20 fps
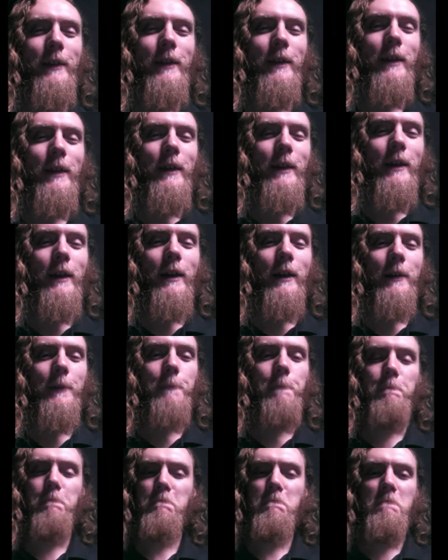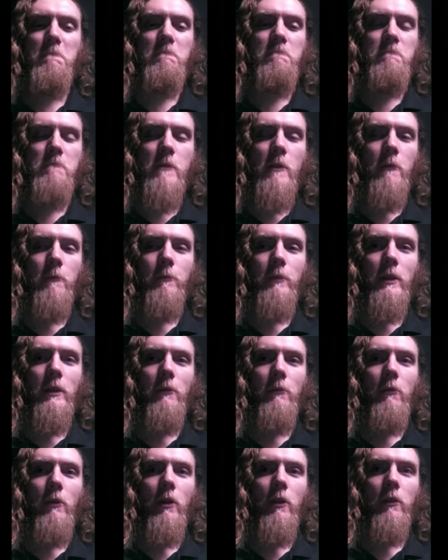Don't be
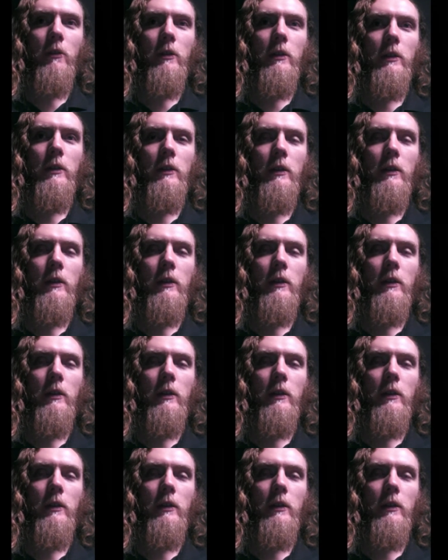worried,